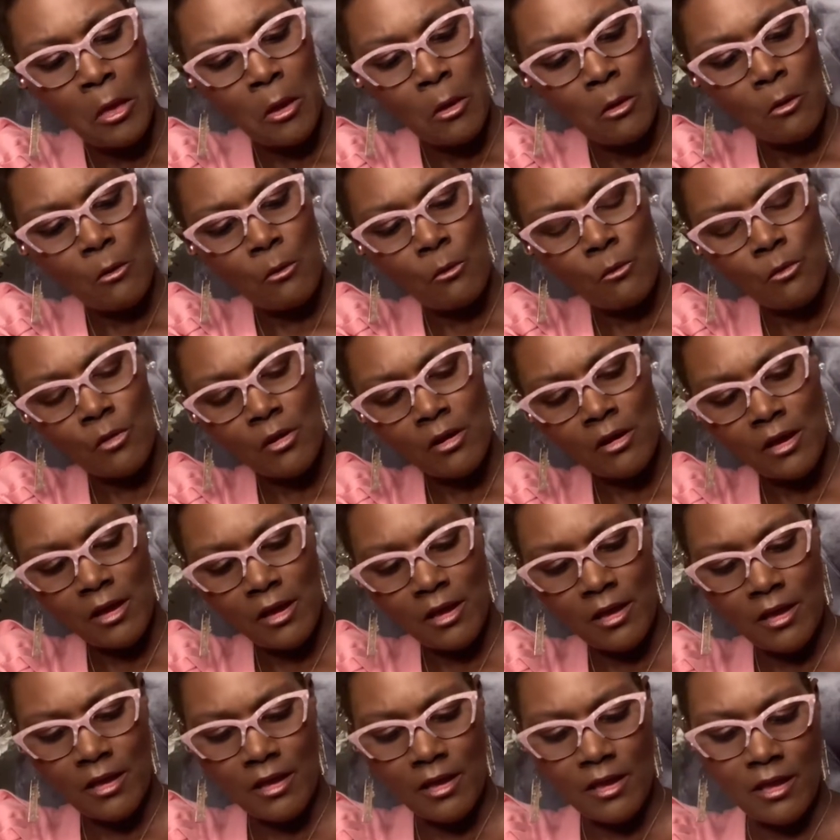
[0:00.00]
what
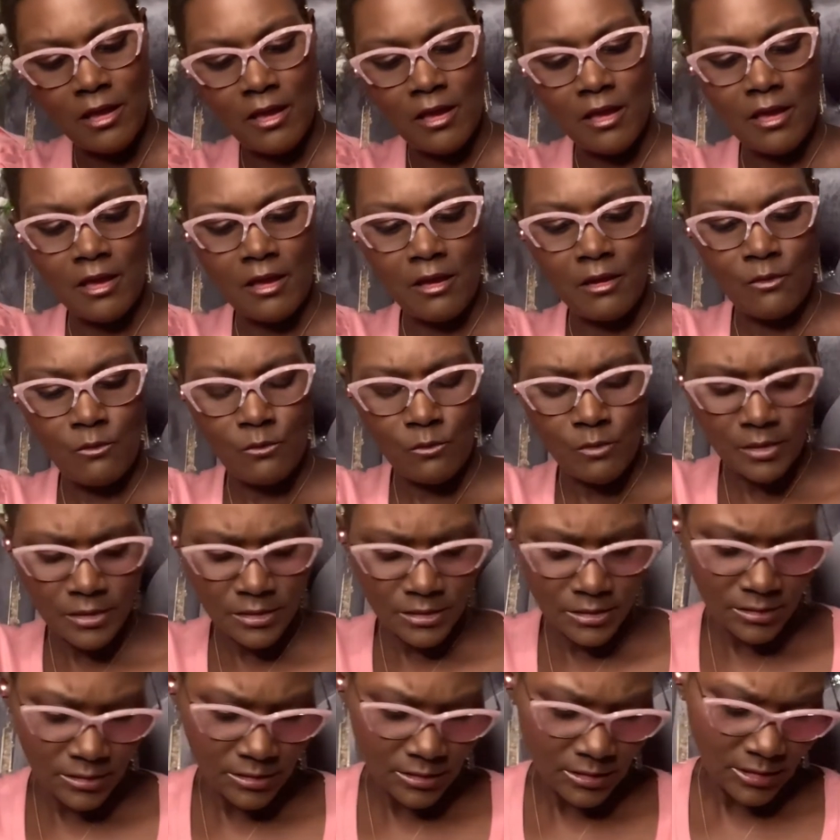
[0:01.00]
what
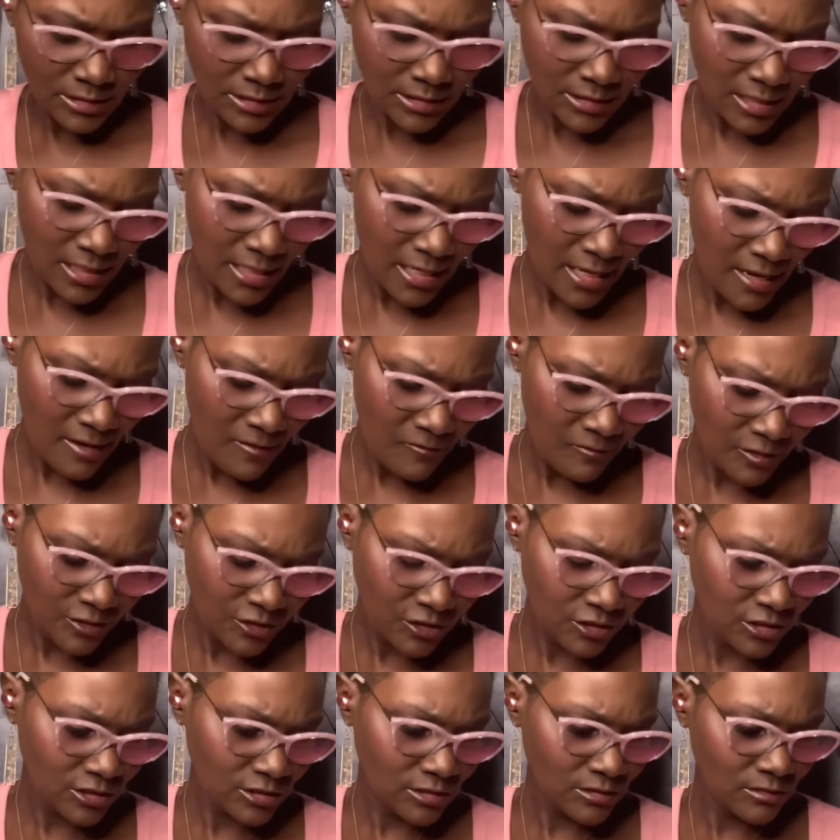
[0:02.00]
did does that have a sh